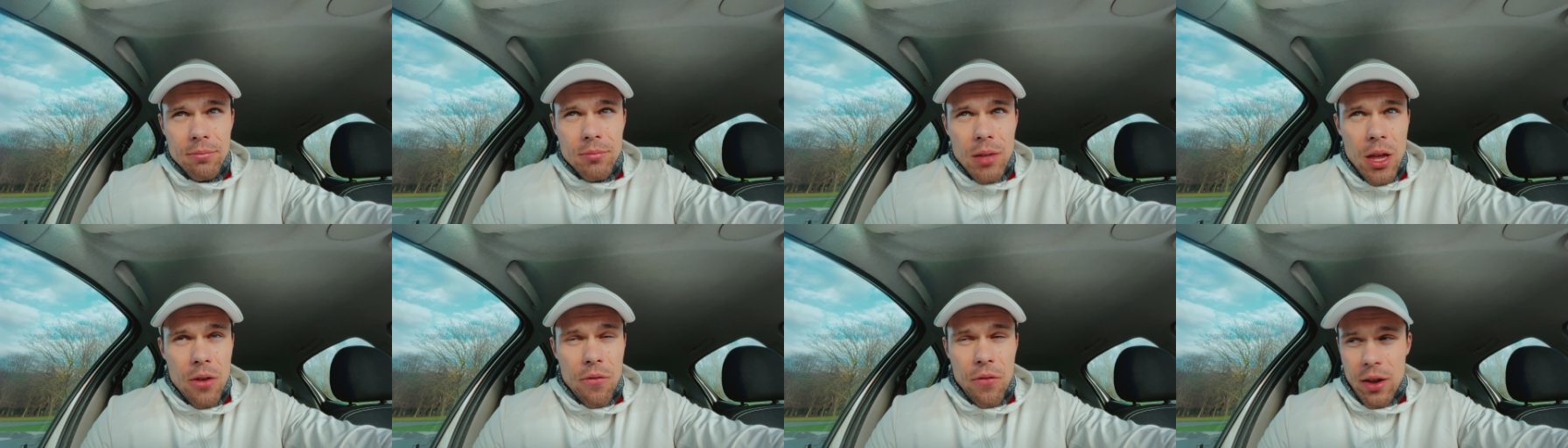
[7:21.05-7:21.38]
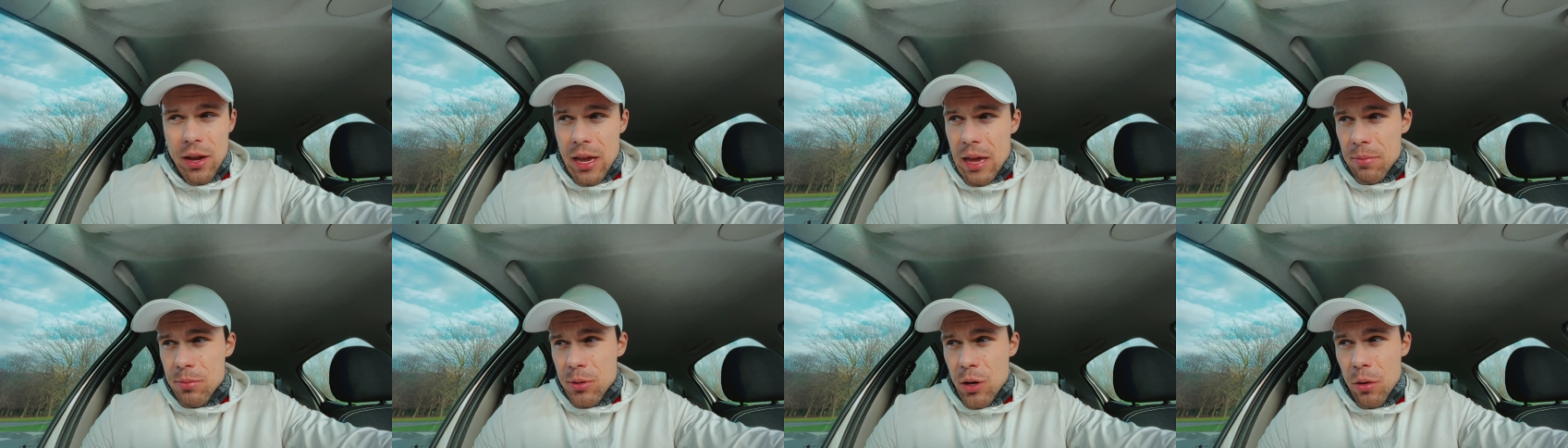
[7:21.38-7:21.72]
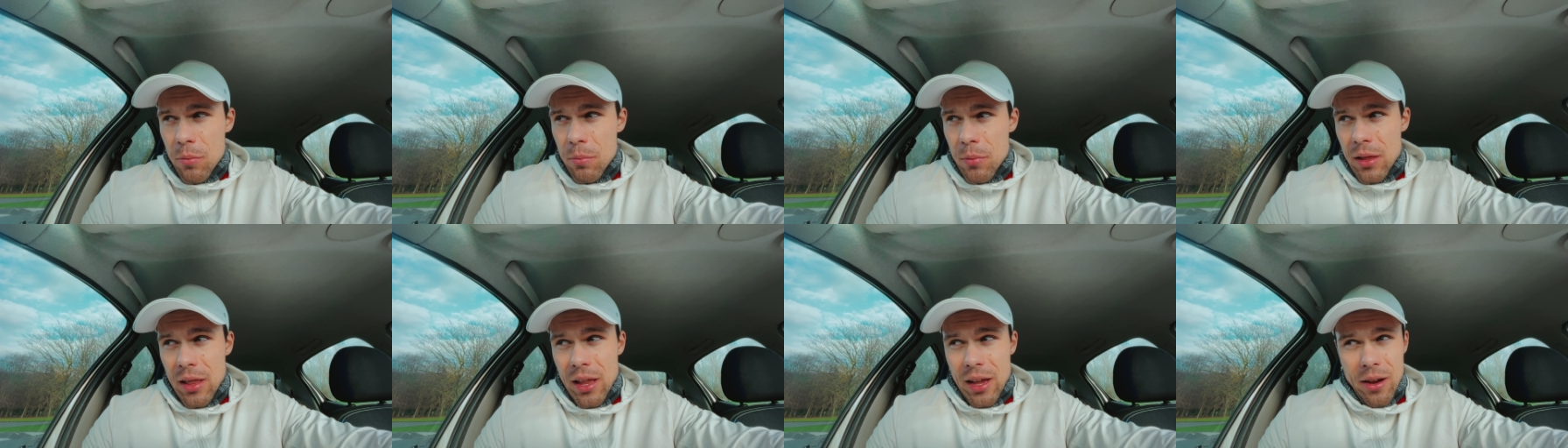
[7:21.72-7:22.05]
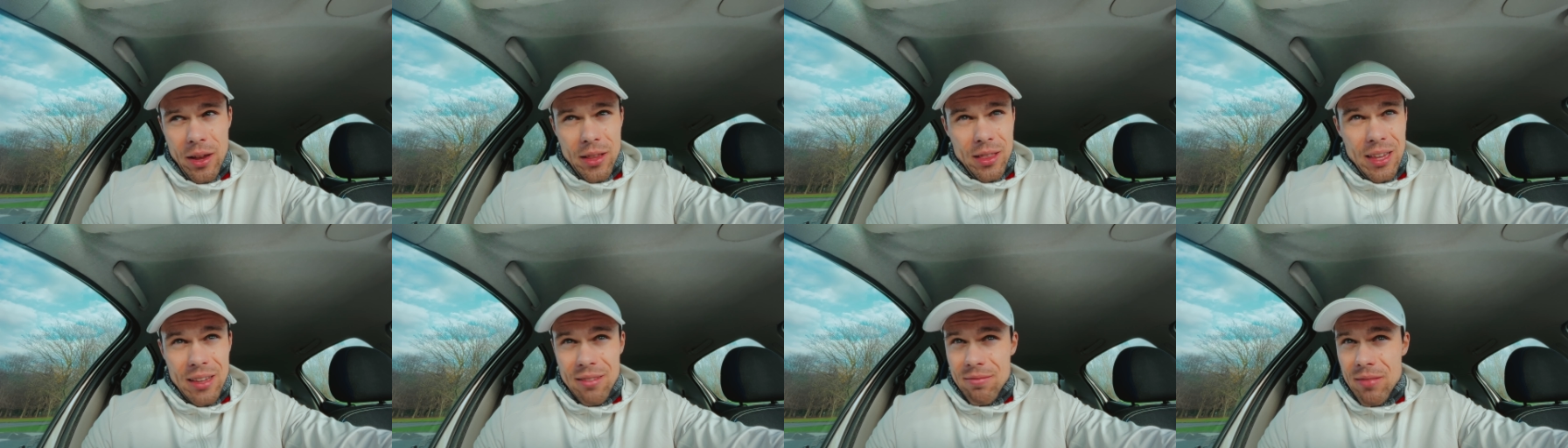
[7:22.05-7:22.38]
If it keeps going
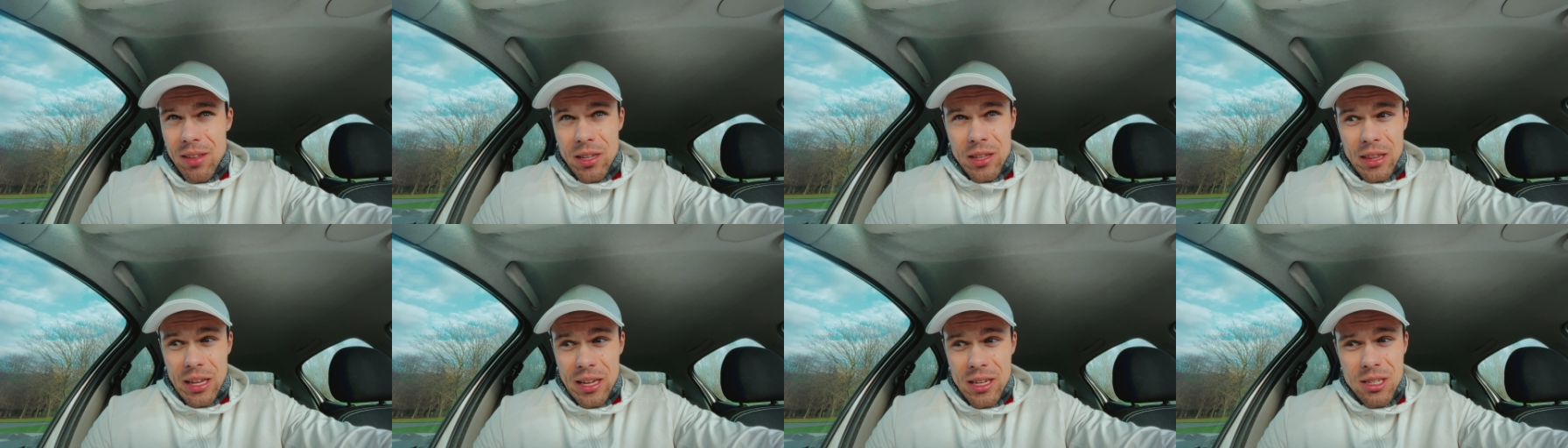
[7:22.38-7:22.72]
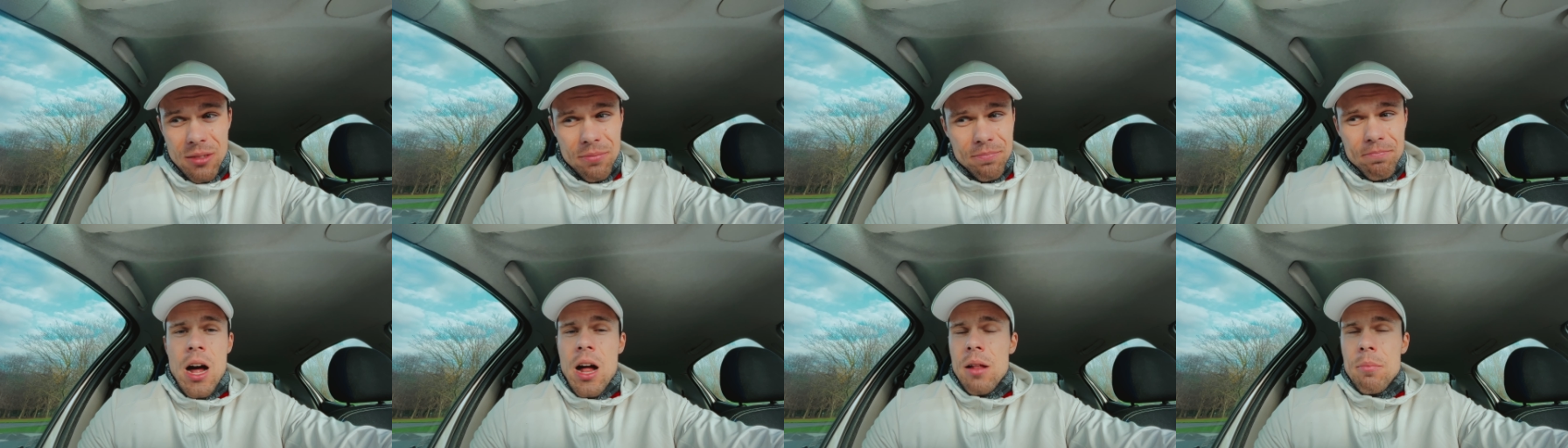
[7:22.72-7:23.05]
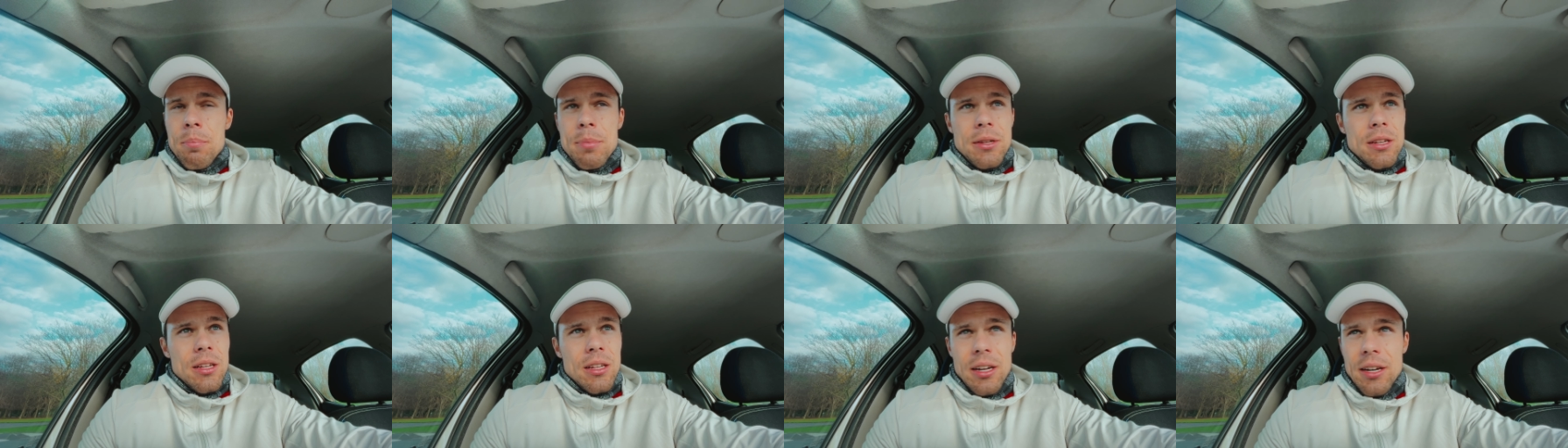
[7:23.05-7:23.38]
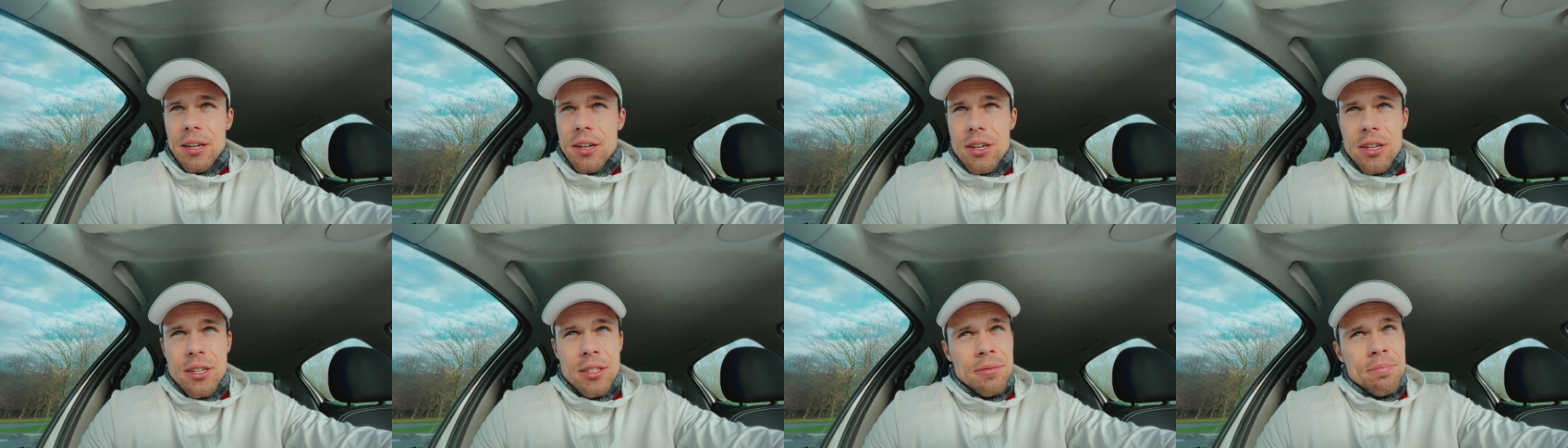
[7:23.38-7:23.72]
like th like this, I'll be delighted.